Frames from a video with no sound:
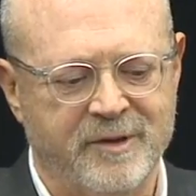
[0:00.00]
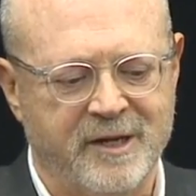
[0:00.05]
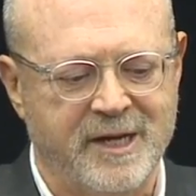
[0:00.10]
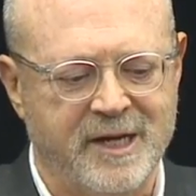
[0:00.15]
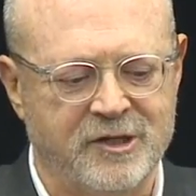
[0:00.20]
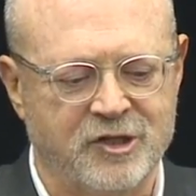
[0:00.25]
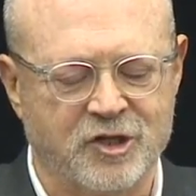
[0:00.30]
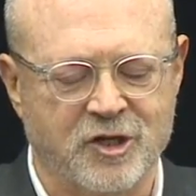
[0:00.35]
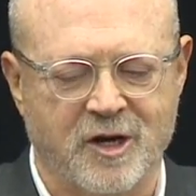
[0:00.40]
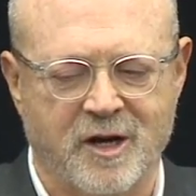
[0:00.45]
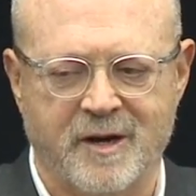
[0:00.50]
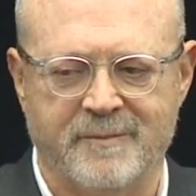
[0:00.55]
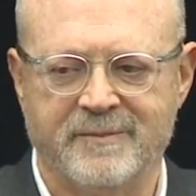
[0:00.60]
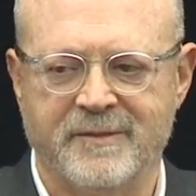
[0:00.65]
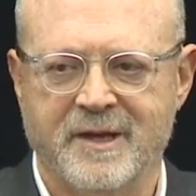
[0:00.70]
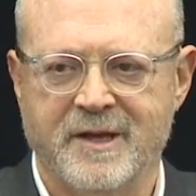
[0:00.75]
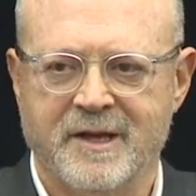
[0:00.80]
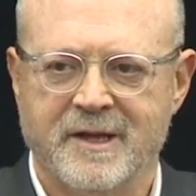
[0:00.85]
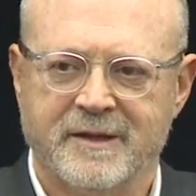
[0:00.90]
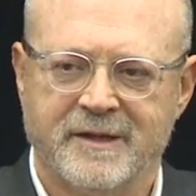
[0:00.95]
MBA job.
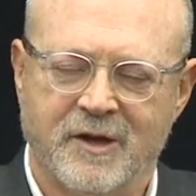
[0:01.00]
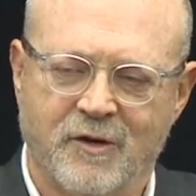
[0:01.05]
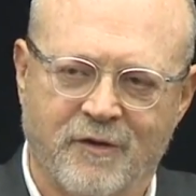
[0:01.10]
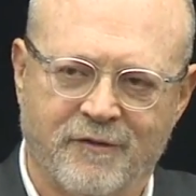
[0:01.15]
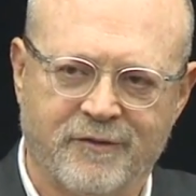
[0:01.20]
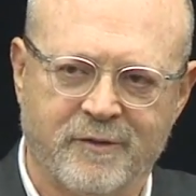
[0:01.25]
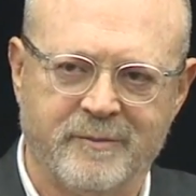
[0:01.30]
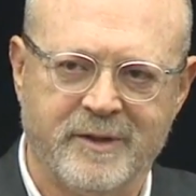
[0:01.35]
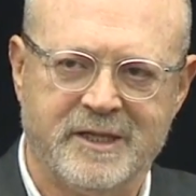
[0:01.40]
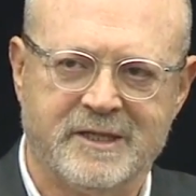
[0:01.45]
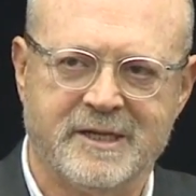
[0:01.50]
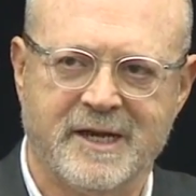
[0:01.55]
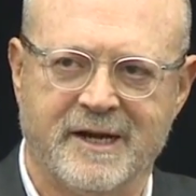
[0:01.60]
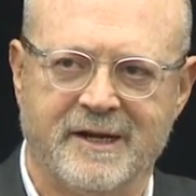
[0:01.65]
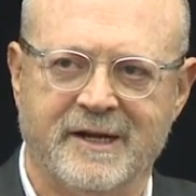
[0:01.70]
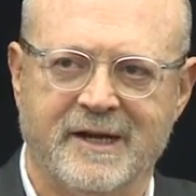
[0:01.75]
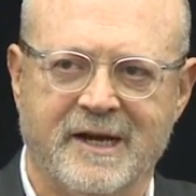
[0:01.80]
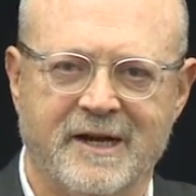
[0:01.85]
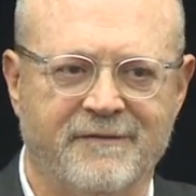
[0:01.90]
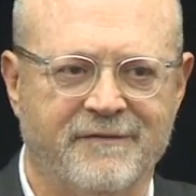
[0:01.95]
They offered me
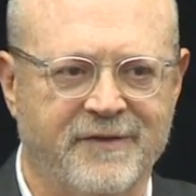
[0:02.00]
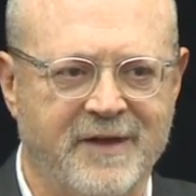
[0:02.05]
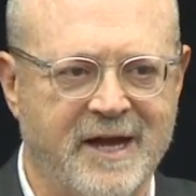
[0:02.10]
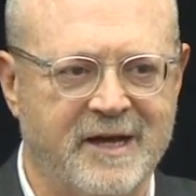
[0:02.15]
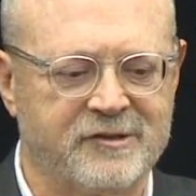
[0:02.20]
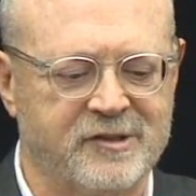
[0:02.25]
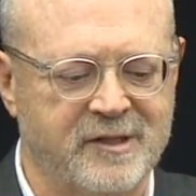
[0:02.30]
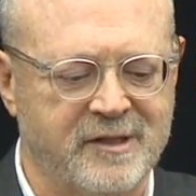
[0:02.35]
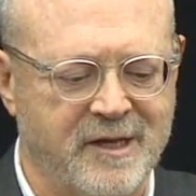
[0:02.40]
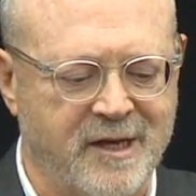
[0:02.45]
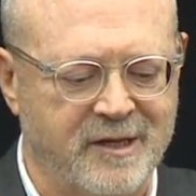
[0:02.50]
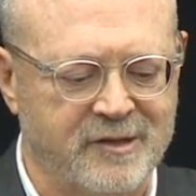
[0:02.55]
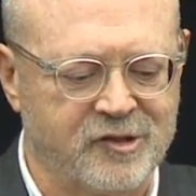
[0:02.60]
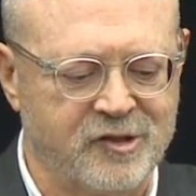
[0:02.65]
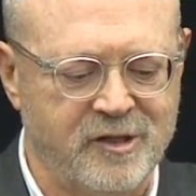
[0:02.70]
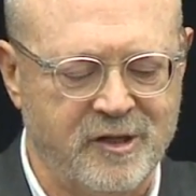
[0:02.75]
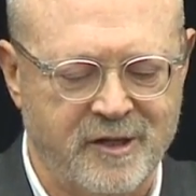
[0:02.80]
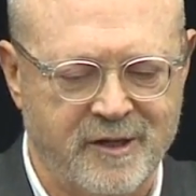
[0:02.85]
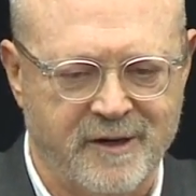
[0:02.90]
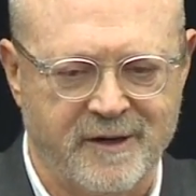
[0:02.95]
$10,500
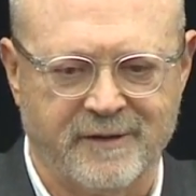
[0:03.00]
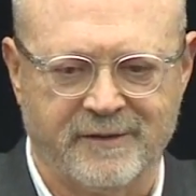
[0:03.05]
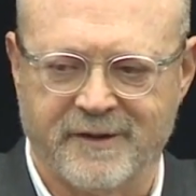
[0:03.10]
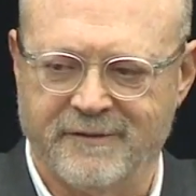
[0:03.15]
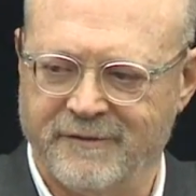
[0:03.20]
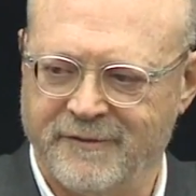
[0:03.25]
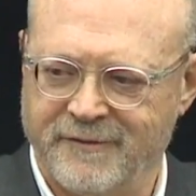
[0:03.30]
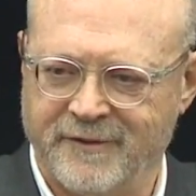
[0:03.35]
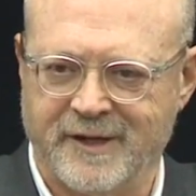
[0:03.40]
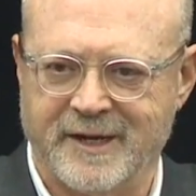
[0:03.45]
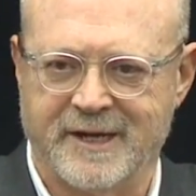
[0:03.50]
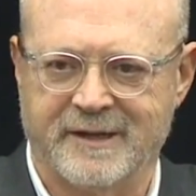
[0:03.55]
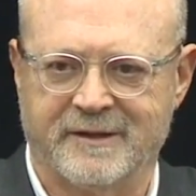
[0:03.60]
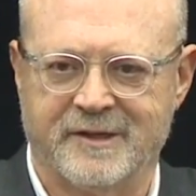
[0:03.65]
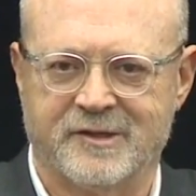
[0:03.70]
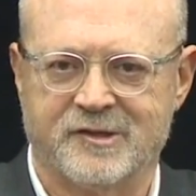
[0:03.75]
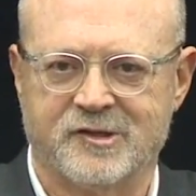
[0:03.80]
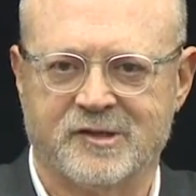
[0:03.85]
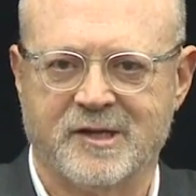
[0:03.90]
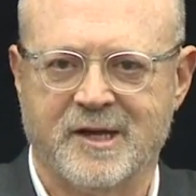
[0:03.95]
a year. I'll never forget
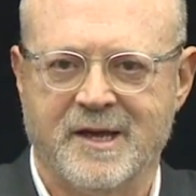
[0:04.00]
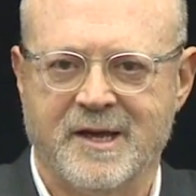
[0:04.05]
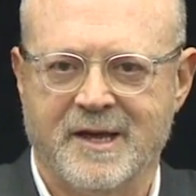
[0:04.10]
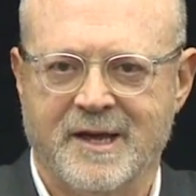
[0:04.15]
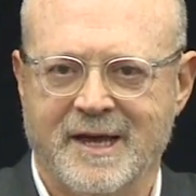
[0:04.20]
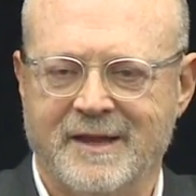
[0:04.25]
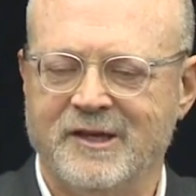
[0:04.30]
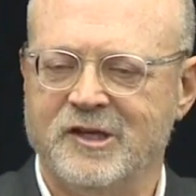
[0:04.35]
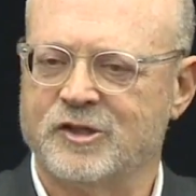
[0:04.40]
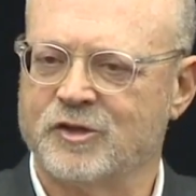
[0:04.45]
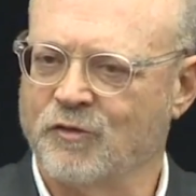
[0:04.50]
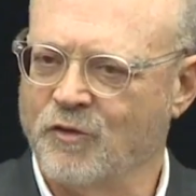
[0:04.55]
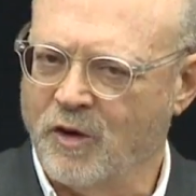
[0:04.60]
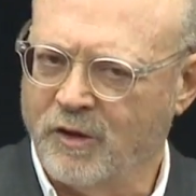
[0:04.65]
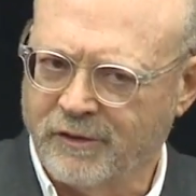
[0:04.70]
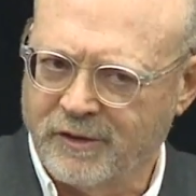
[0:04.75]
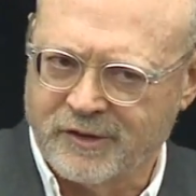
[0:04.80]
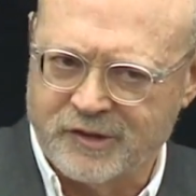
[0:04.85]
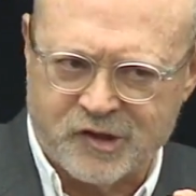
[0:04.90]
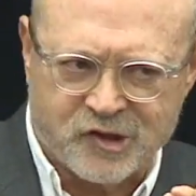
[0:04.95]
this. And these are
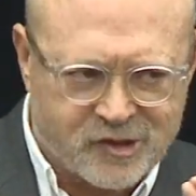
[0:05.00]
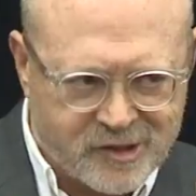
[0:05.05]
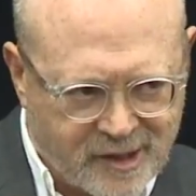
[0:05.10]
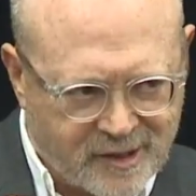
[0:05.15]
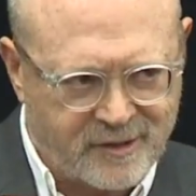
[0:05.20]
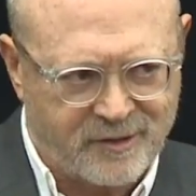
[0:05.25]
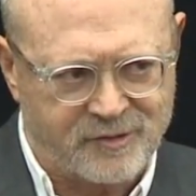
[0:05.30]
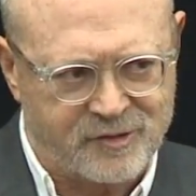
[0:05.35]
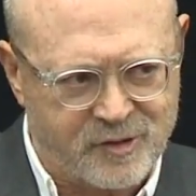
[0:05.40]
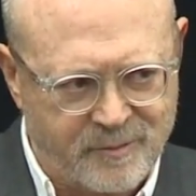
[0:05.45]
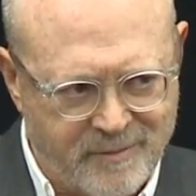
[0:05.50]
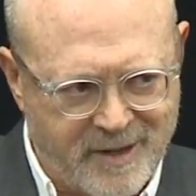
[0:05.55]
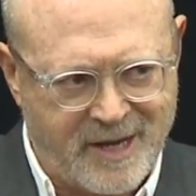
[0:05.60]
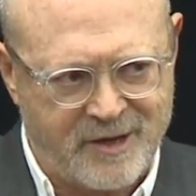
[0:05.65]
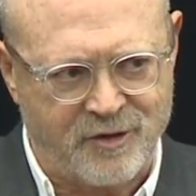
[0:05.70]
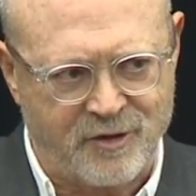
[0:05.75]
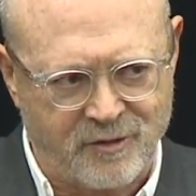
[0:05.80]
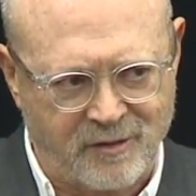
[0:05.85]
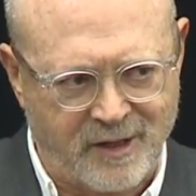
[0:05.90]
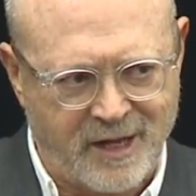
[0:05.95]
all little signals
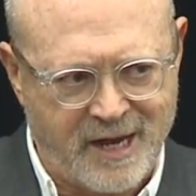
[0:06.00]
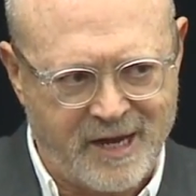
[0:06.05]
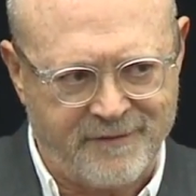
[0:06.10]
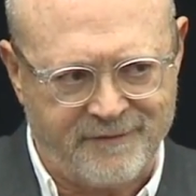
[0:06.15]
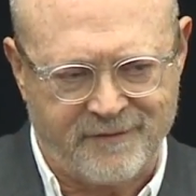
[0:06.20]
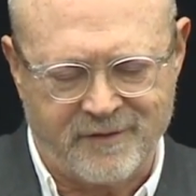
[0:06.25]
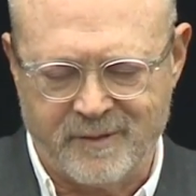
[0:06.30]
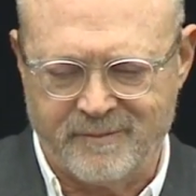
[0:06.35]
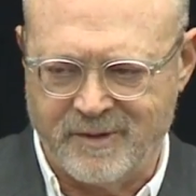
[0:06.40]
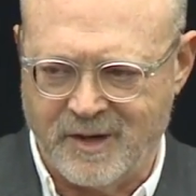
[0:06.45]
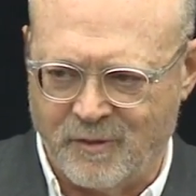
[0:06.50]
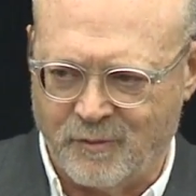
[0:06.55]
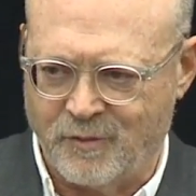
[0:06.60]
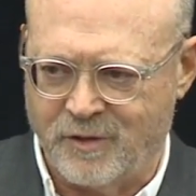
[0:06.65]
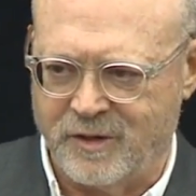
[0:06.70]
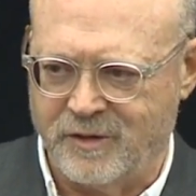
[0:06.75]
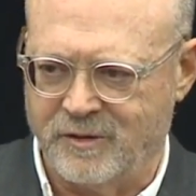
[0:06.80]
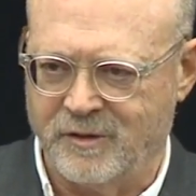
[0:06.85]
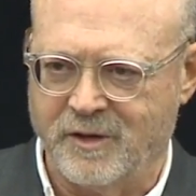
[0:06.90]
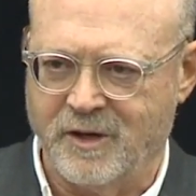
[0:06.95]
about your life and about
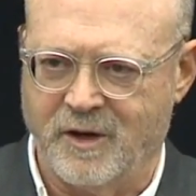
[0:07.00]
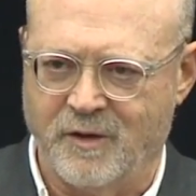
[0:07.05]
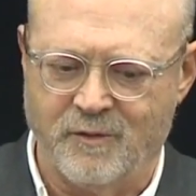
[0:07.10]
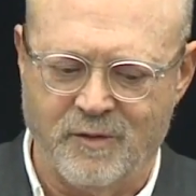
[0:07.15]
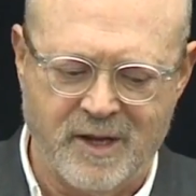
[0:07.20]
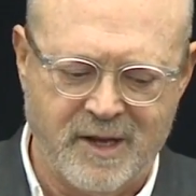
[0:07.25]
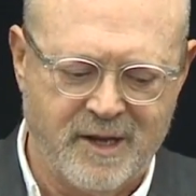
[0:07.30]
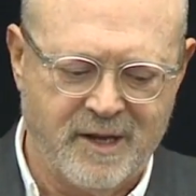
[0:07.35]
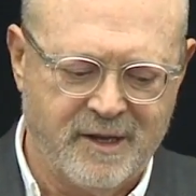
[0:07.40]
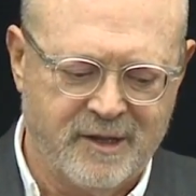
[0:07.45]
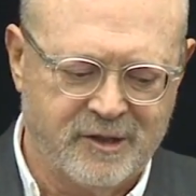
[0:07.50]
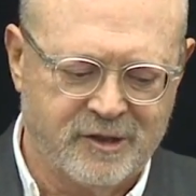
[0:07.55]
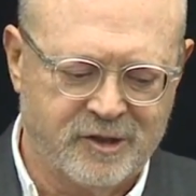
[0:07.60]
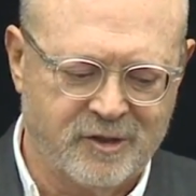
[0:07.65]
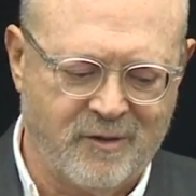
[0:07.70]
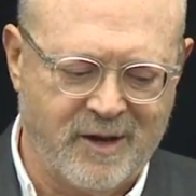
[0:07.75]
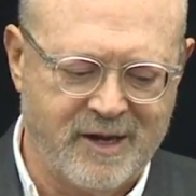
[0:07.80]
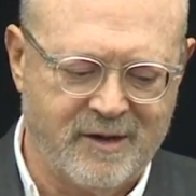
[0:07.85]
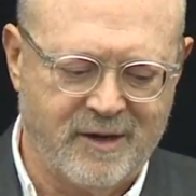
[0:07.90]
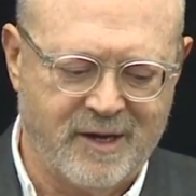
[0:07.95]
where you go.
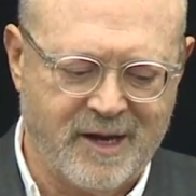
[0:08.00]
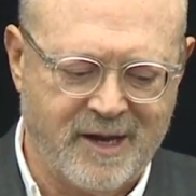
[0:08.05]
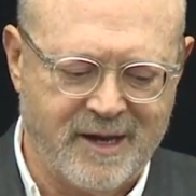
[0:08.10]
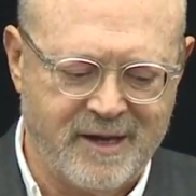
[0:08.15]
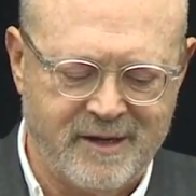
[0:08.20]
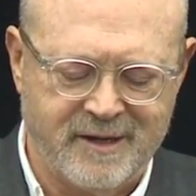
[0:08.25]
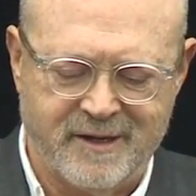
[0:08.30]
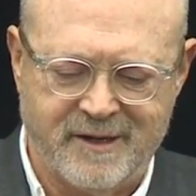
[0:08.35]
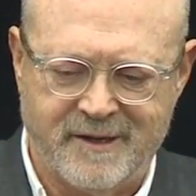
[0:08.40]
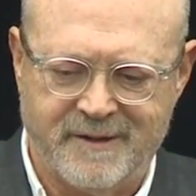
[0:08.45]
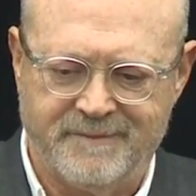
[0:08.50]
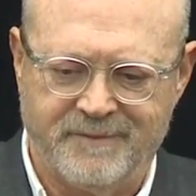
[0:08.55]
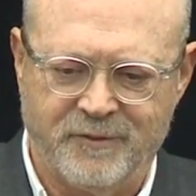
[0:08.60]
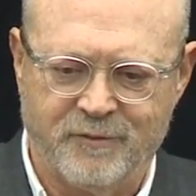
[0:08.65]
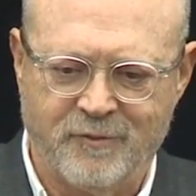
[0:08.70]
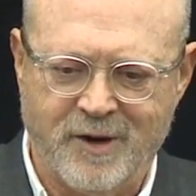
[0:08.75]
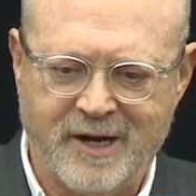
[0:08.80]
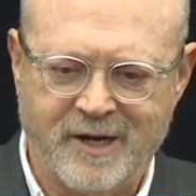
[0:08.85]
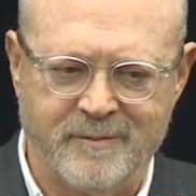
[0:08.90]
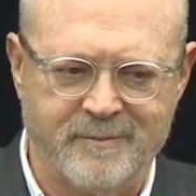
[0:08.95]
So I, I uh,
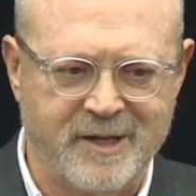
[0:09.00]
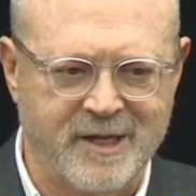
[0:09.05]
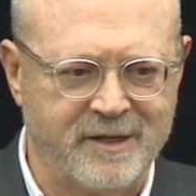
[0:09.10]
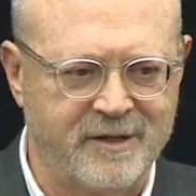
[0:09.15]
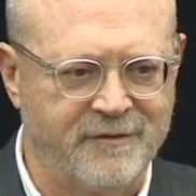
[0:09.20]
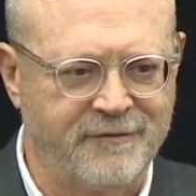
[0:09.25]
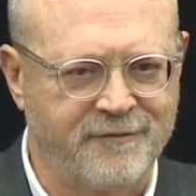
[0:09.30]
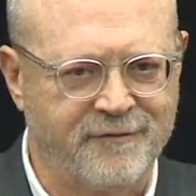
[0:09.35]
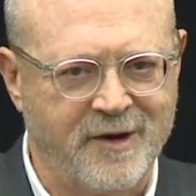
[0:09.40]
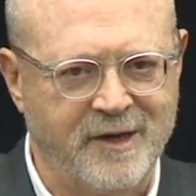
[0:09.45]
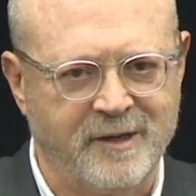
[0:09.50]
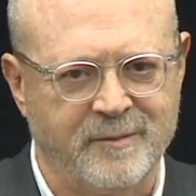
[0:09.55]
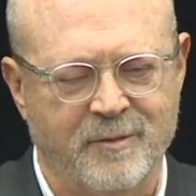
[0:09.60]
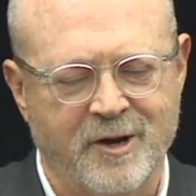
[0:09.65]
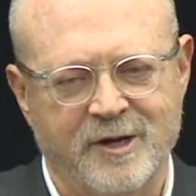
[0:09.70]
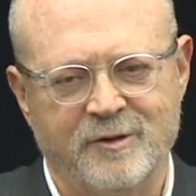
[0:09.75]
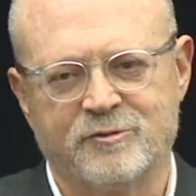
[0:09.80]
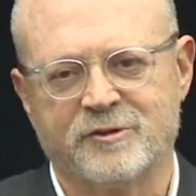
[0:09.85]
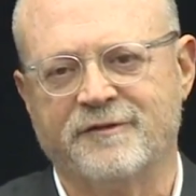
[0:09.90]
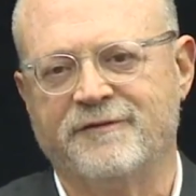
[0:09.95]
recommended a friend of
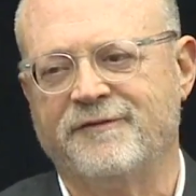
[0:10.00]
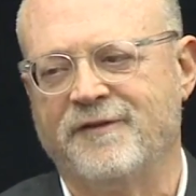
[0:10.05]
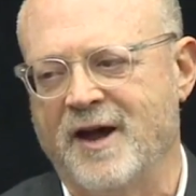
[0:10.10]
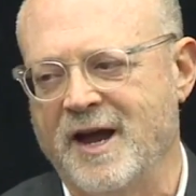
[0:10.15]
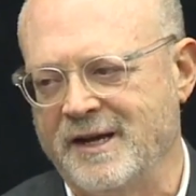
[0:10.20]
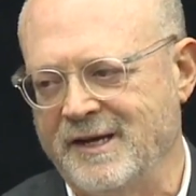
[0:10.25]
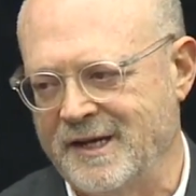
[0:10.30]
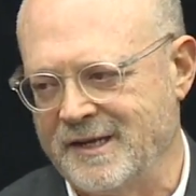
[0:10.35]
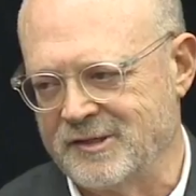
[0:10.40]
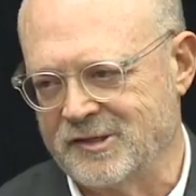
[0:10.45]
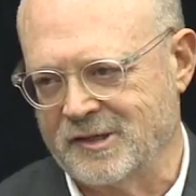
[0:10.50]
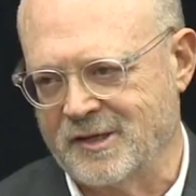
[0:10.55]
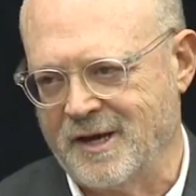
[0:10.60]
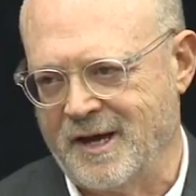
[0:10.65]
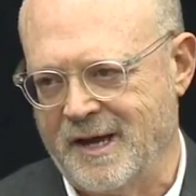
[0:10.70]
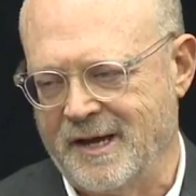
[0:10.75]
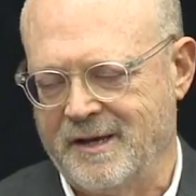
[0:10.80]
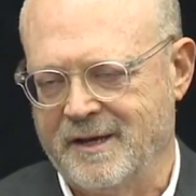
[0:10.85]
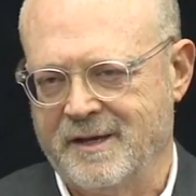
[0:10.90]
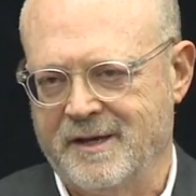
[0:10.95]
mine who was a finance
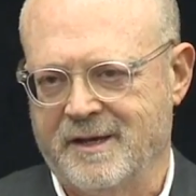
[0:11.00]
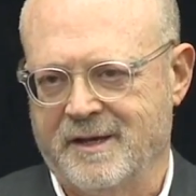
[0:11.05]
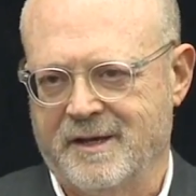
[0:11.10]
guy